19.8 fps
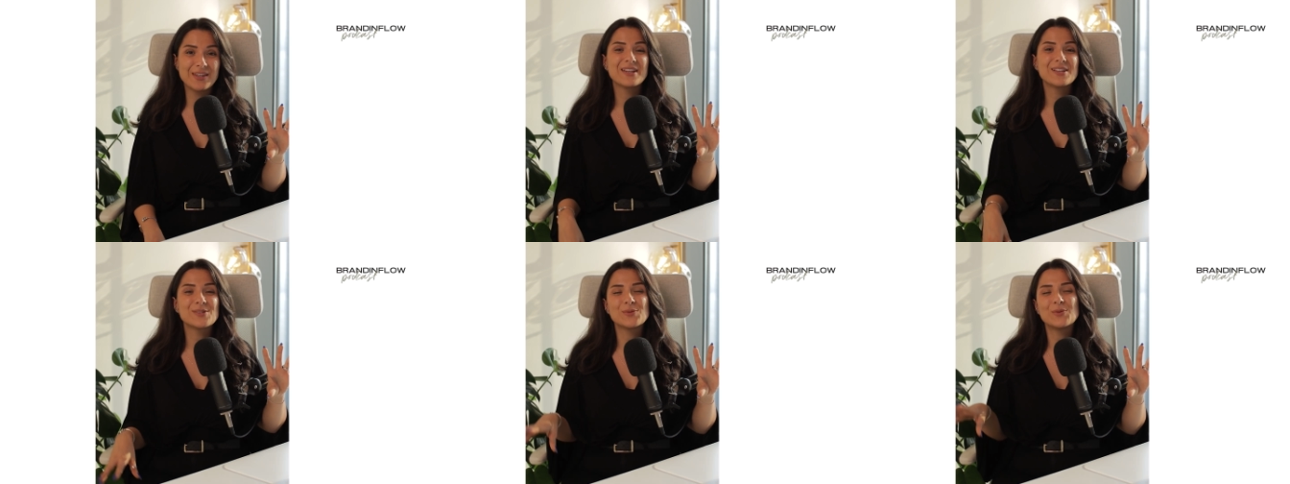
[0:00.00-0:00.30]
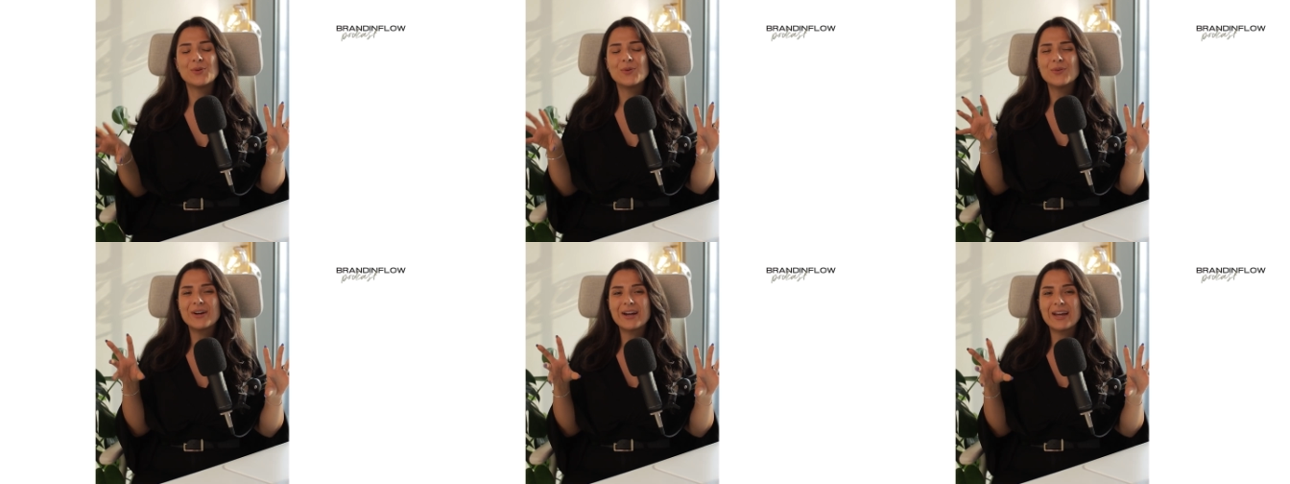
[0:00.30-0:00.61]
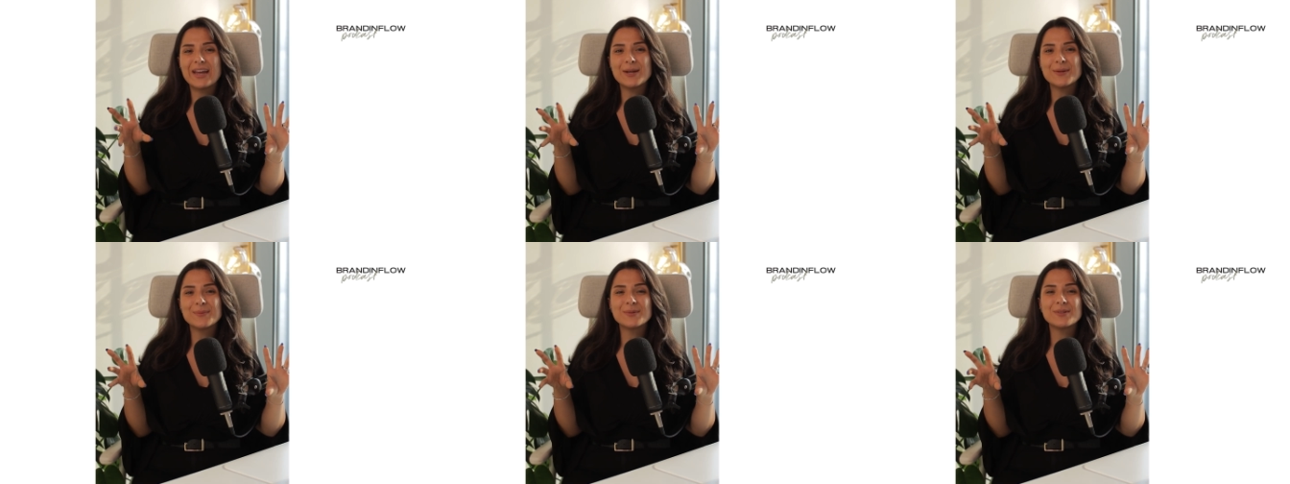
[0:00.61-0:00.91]
so you are
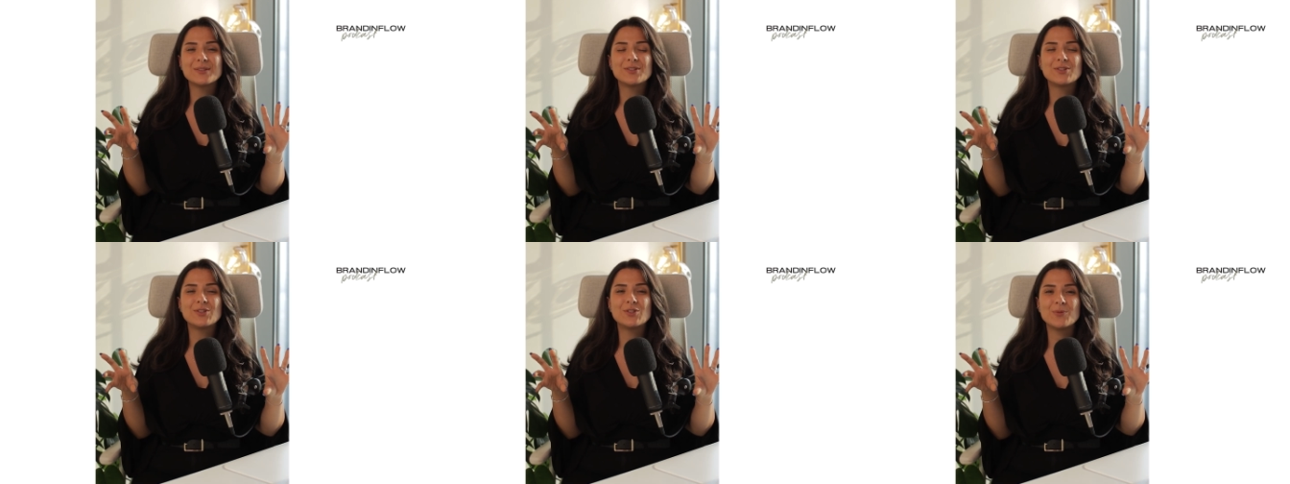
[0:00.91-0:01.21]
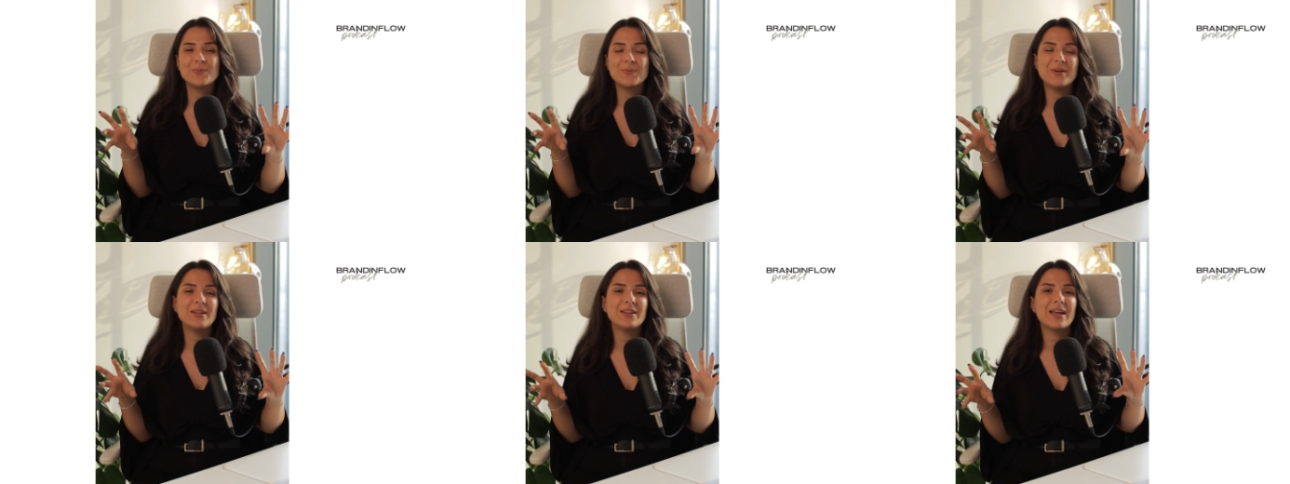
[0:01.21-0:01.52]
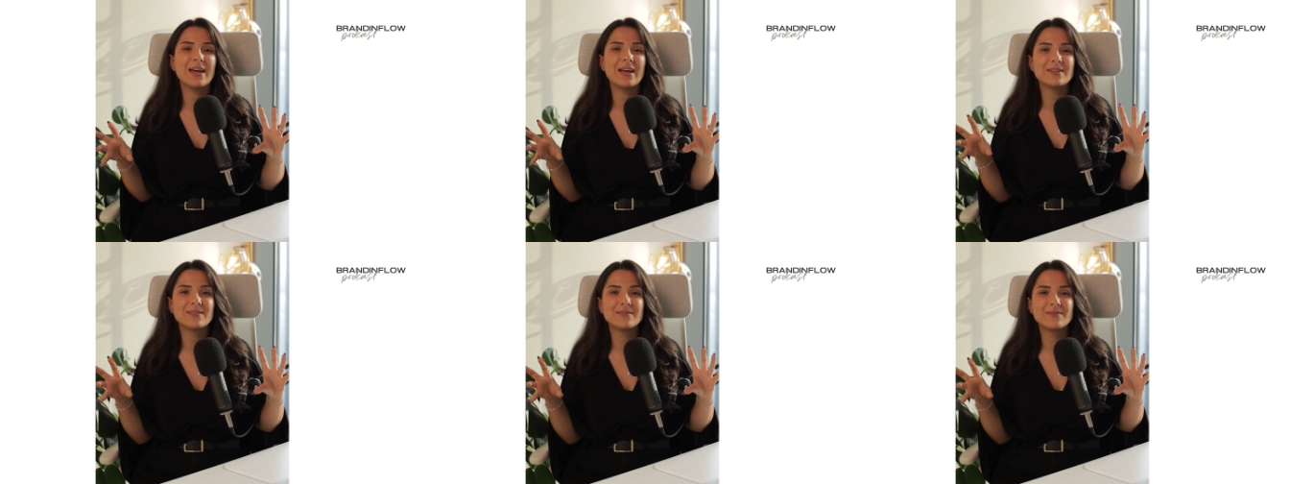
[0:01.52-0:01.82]
able to be
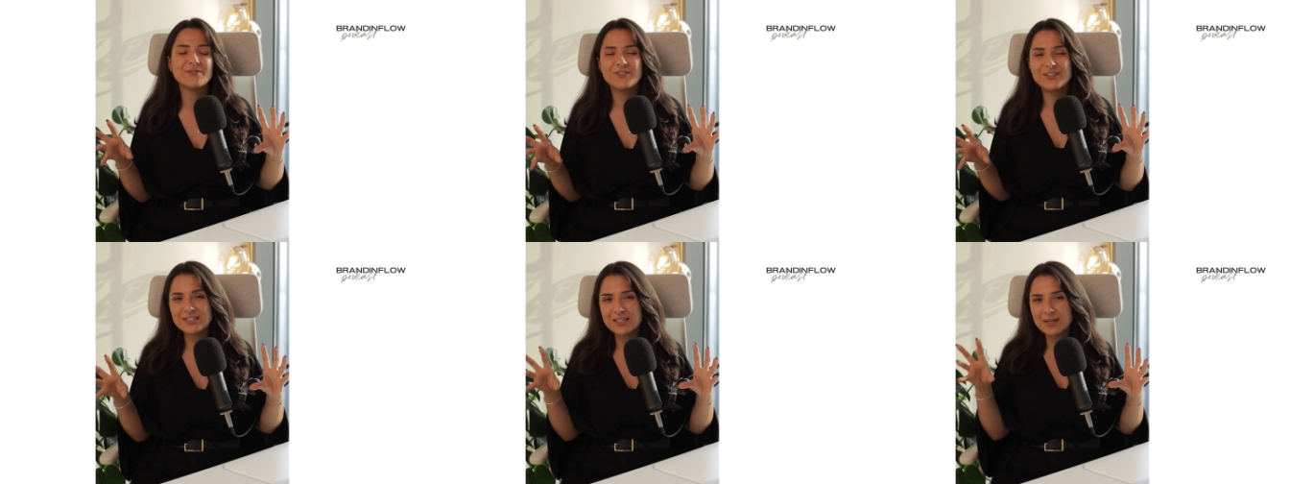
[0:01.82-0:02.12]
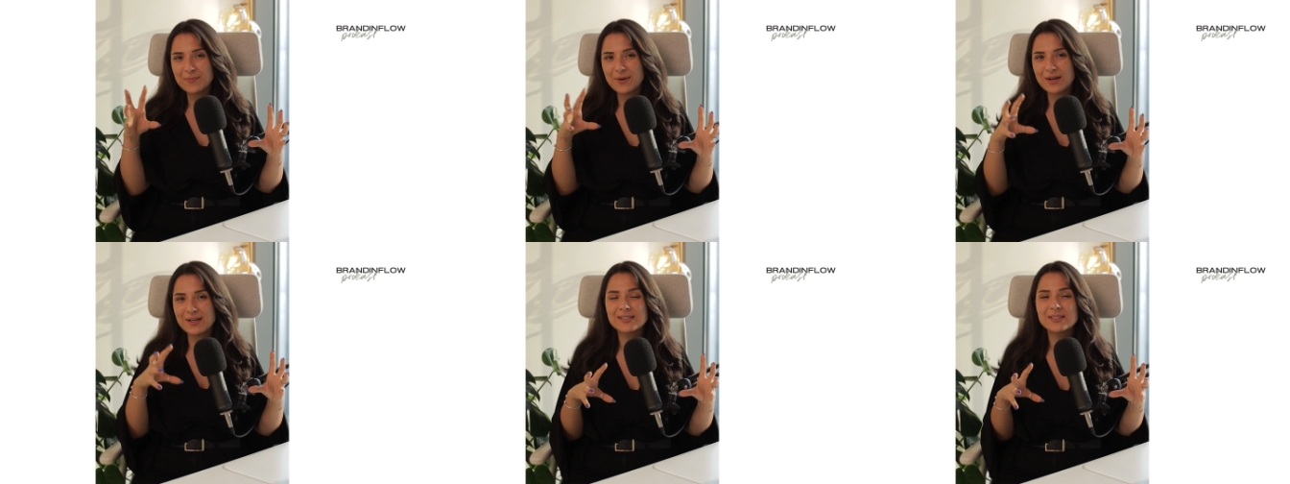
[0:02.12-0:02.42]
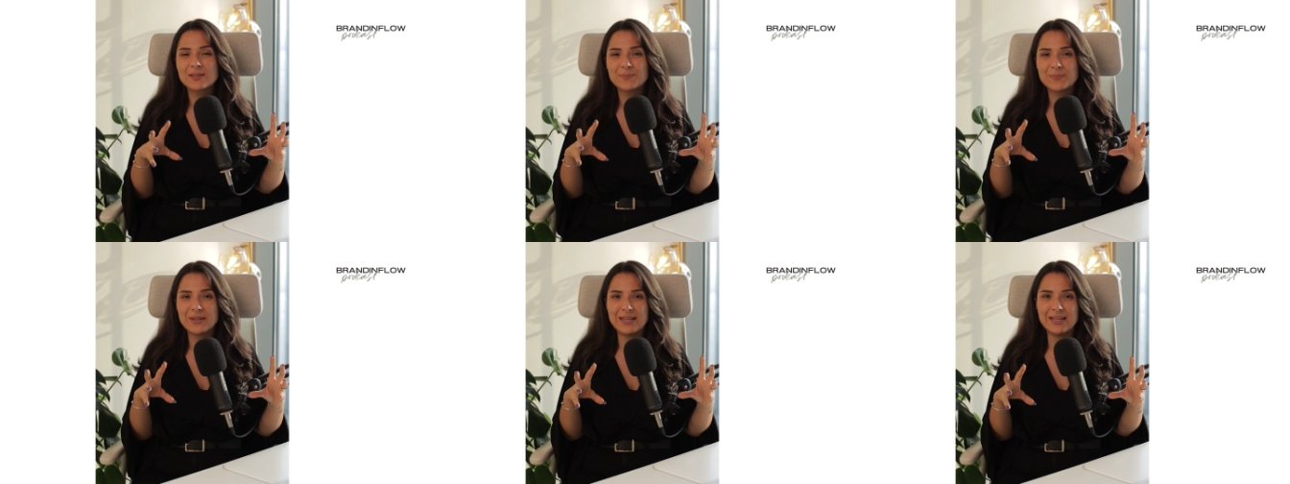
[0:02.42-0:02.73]
that fitting
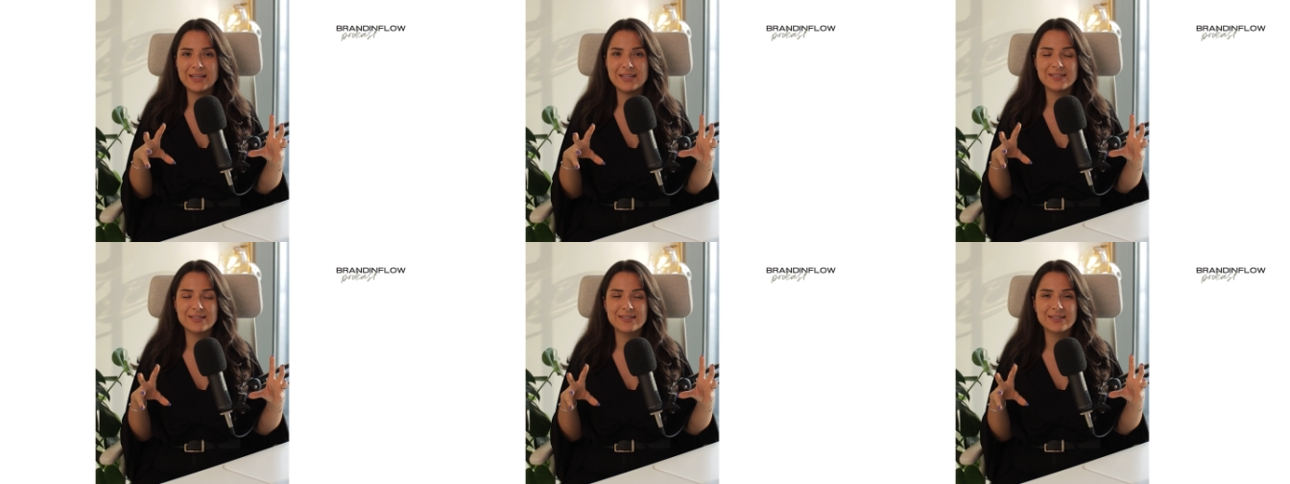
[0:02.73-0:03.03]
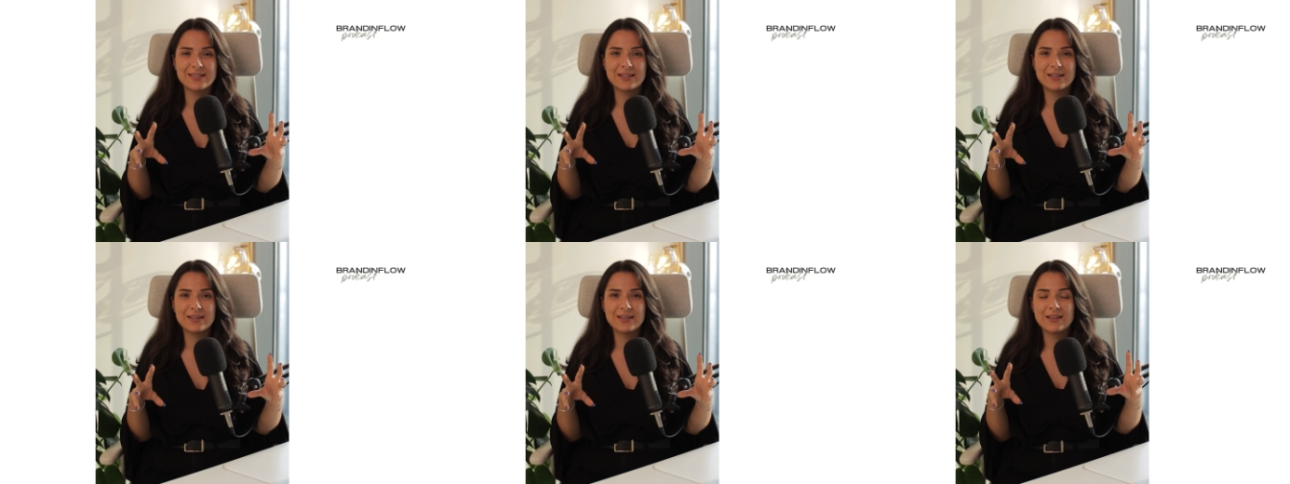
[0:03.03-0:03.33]
puzzle piece